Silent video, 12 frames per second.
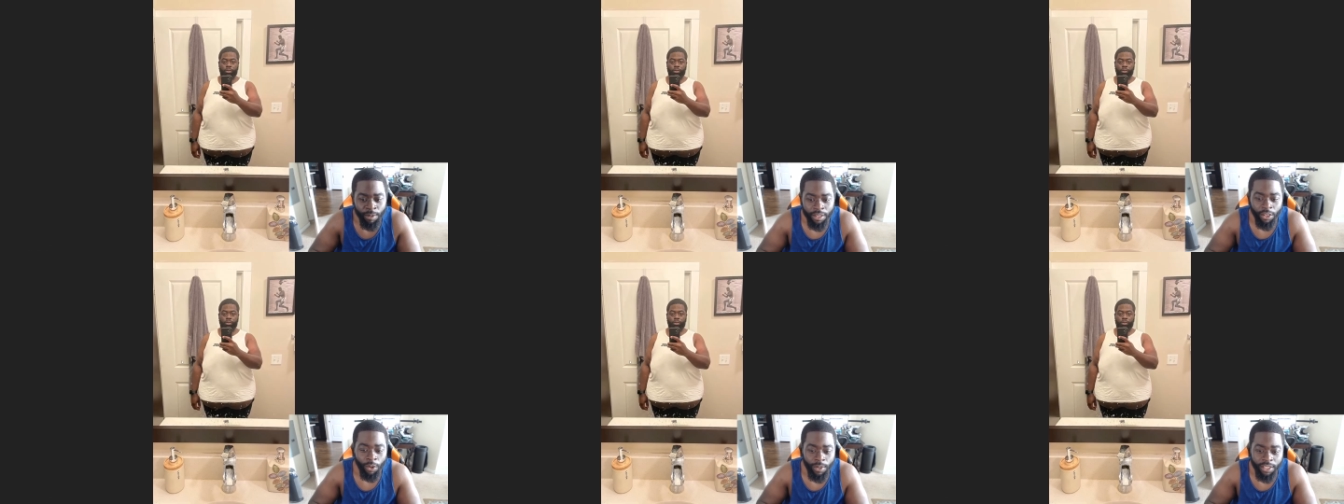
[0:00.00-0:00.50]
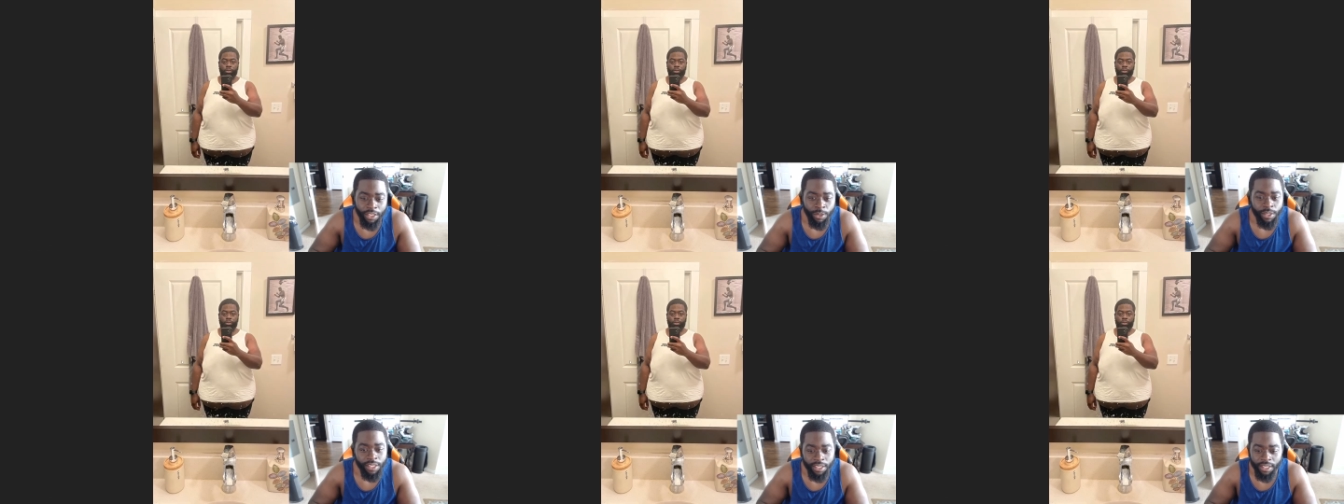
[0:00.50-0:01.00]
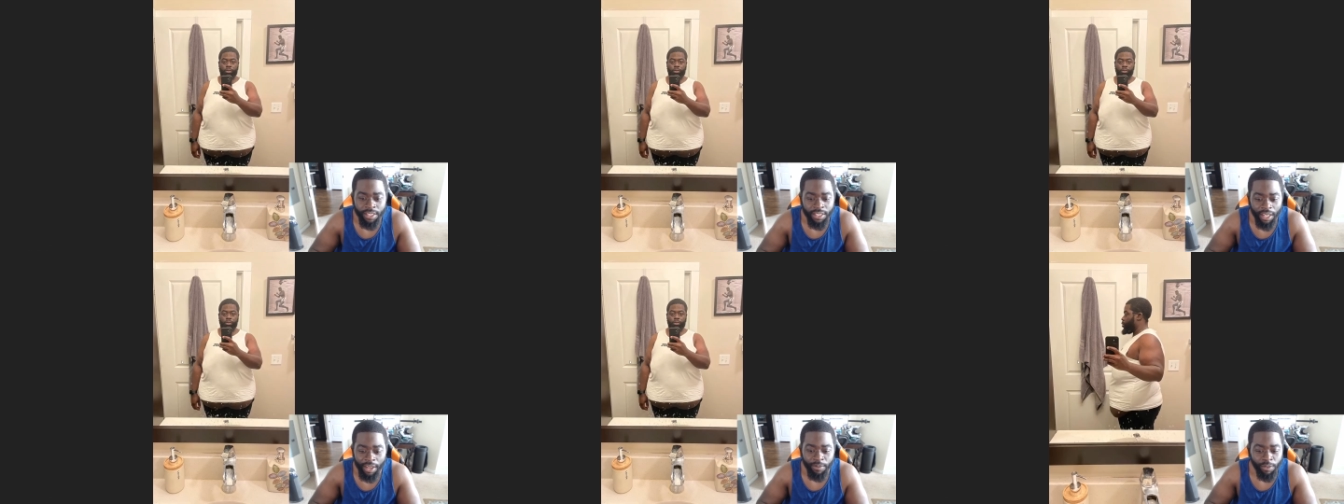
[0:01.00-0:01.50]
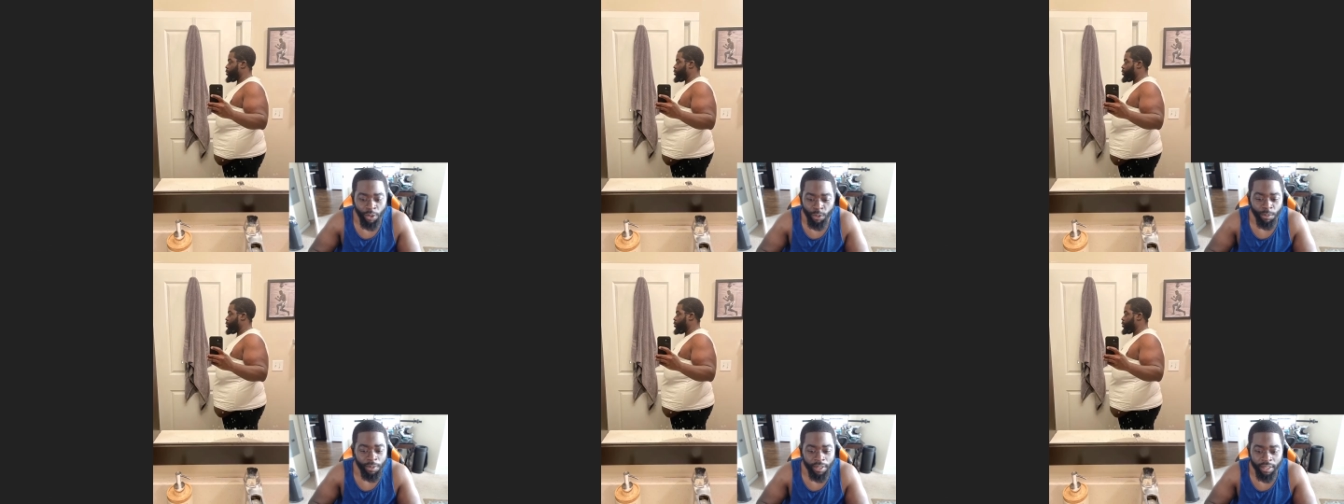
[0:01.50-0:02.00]
no excuses in this life though.
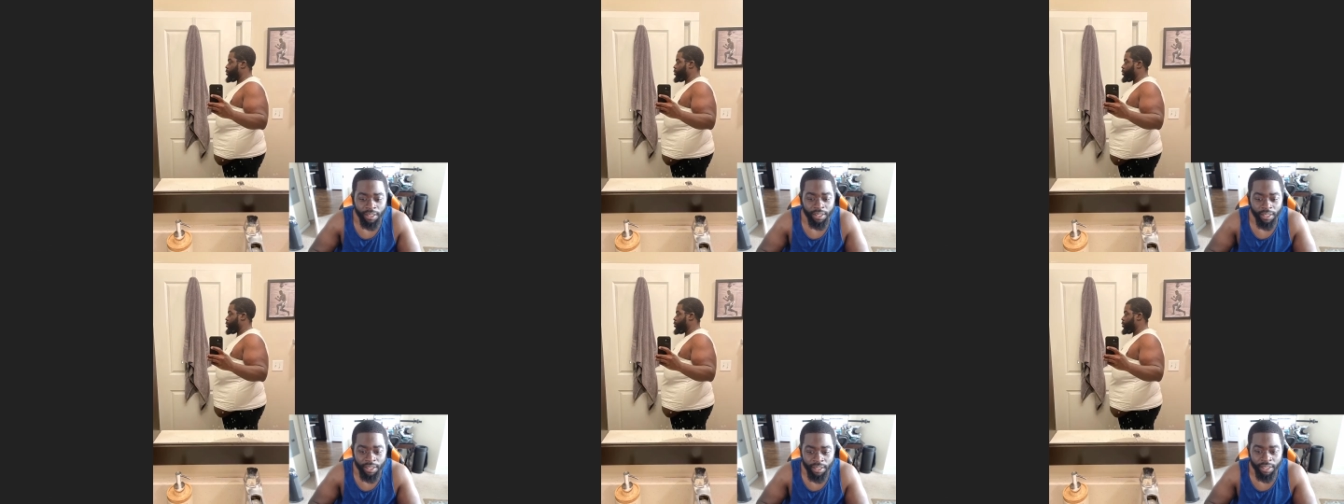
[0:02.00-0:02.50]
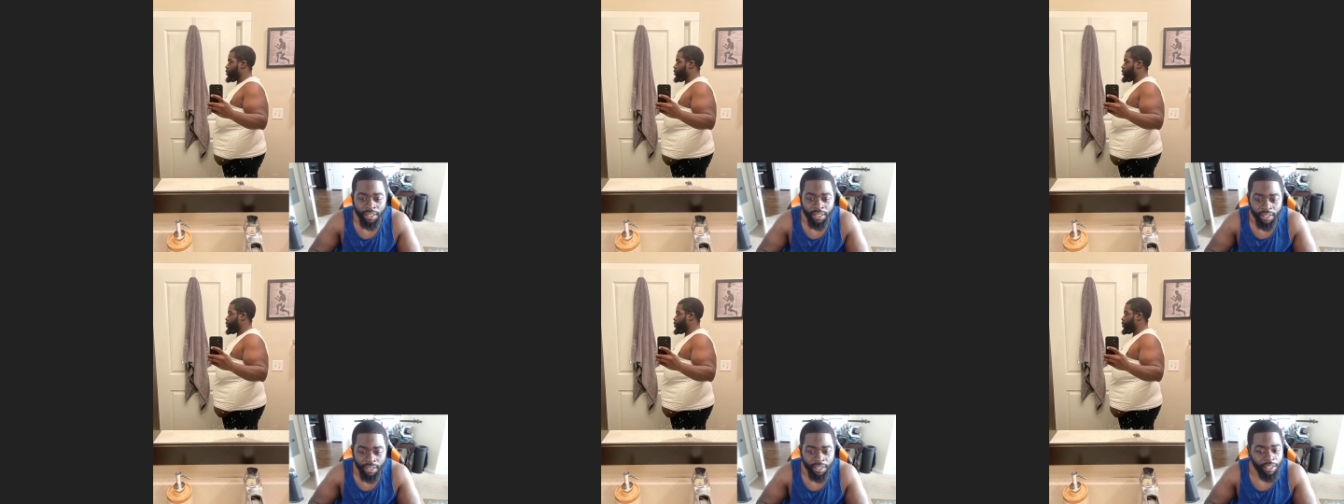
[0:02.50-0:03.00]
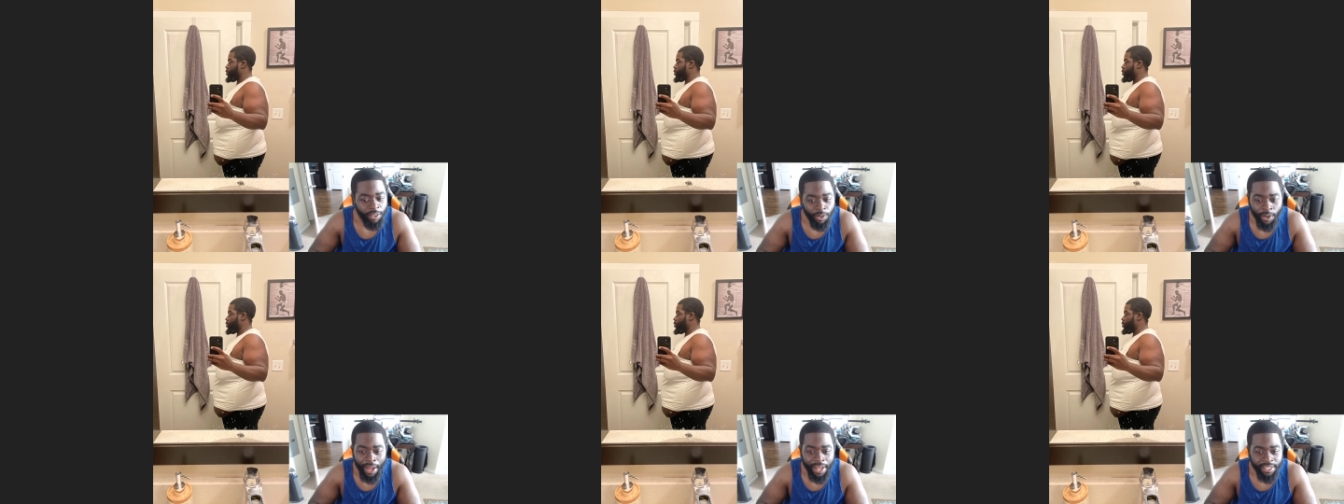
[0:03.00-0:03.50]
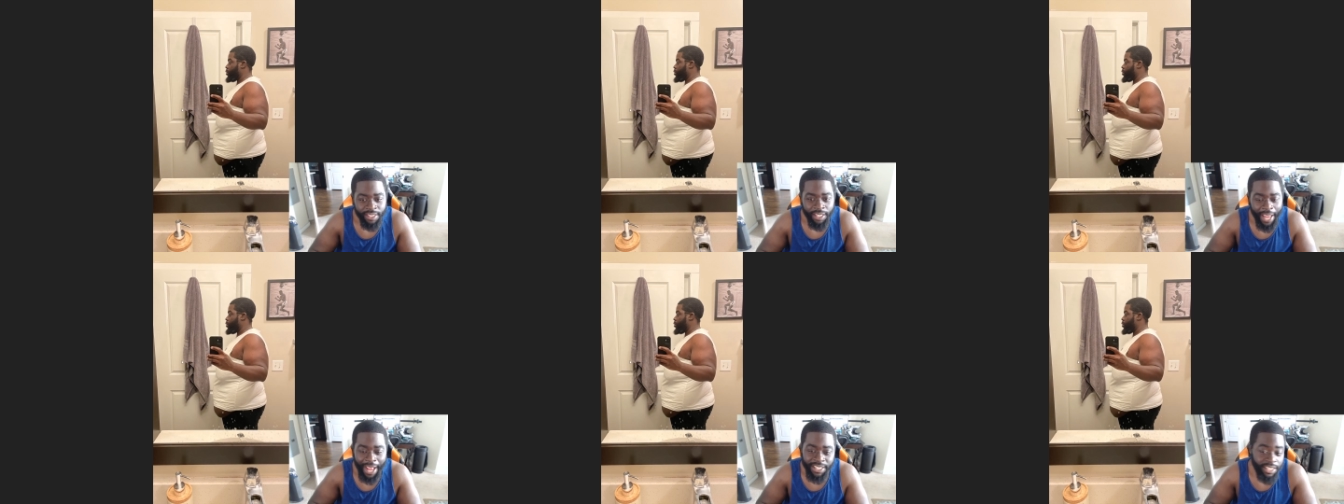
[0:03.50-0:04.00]
But you know, I just
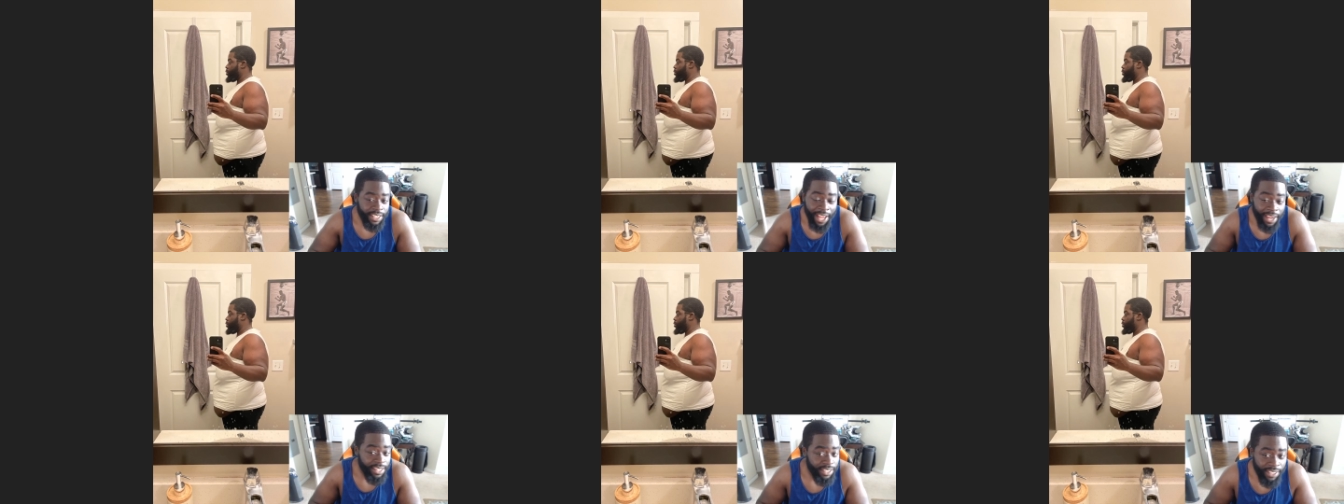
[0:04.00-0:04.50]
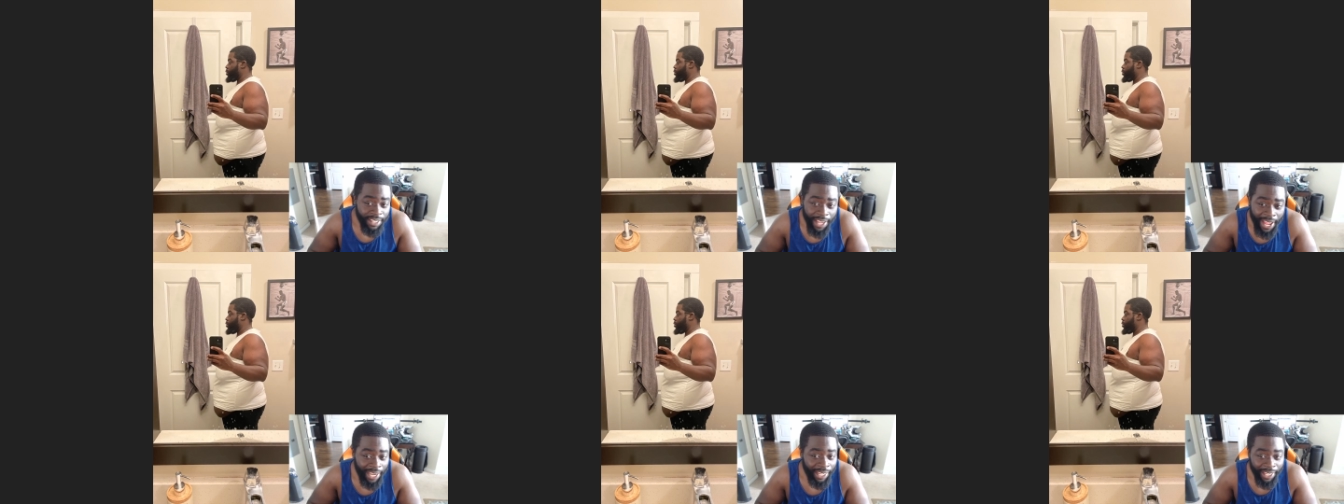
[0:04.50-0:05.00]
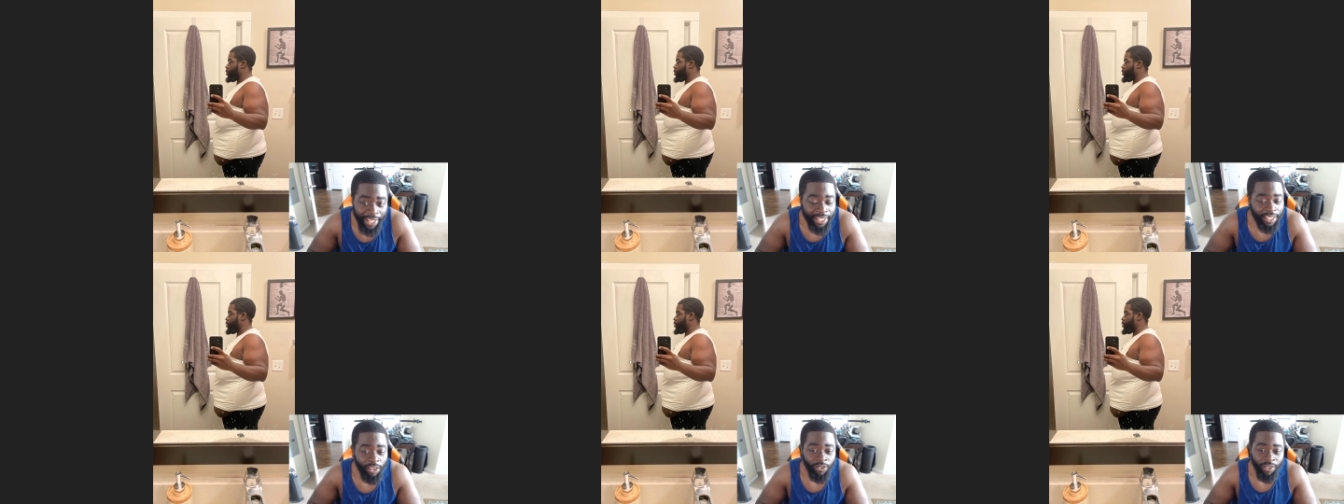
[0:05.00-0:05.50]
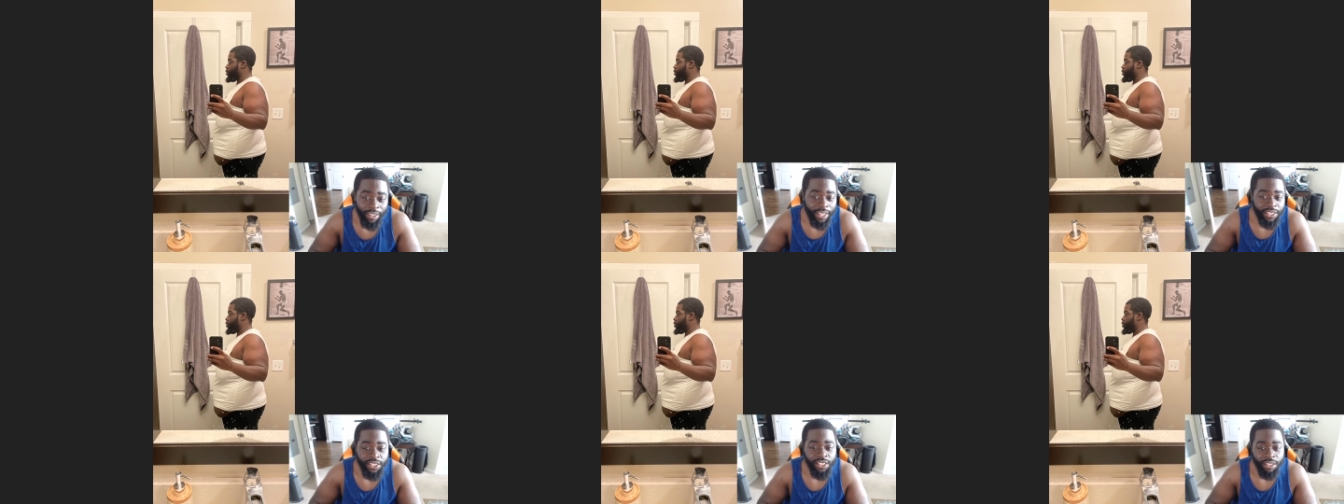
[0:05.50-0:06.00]
I just honestly I let a
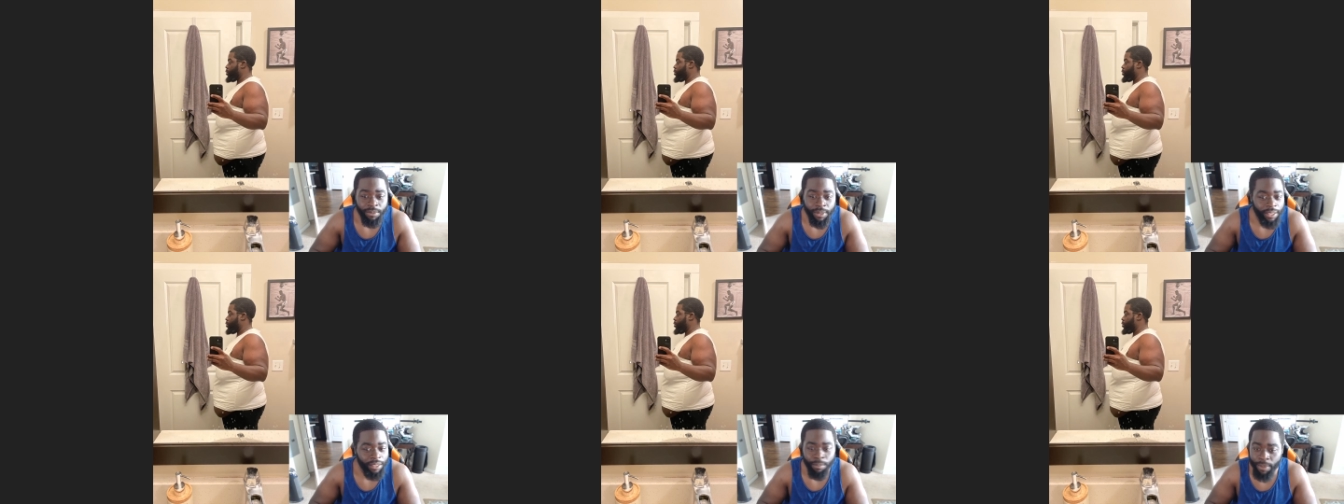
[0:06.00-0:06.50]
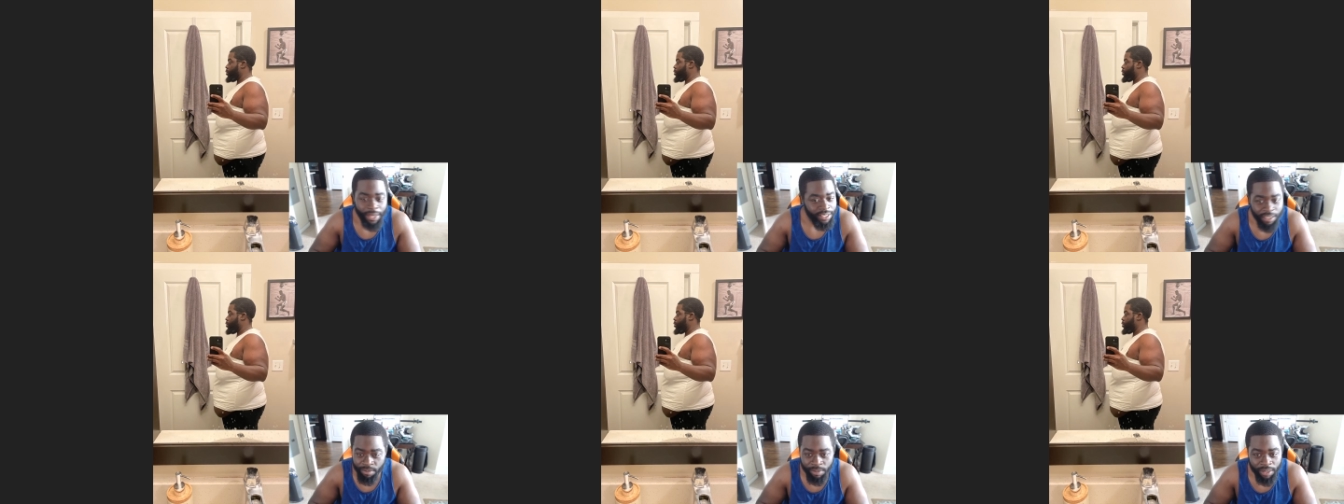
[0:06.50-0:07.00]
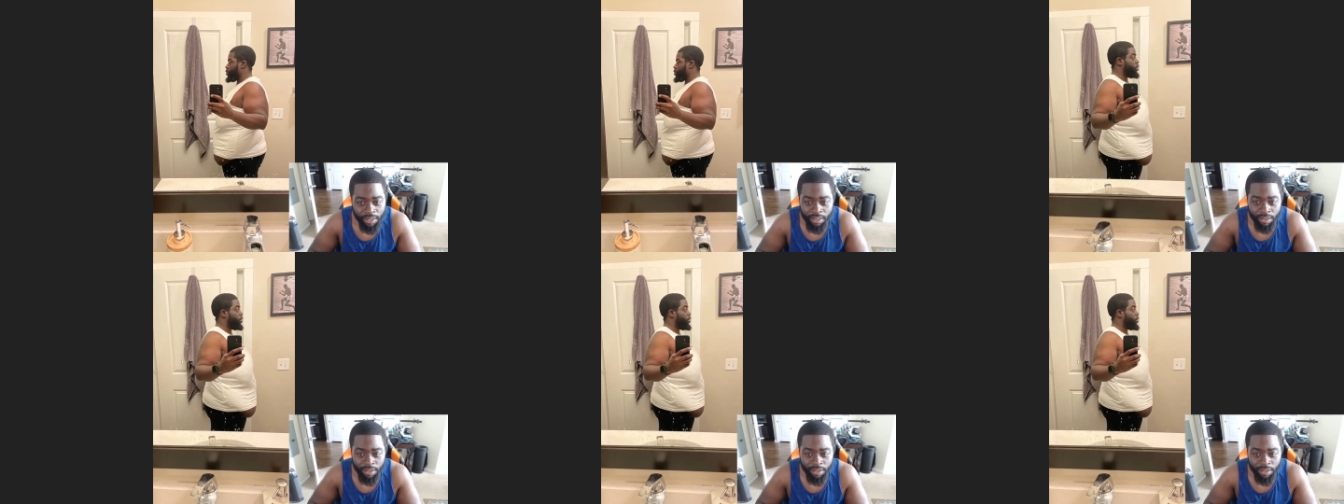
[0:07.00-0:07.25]
relationship get the best of me.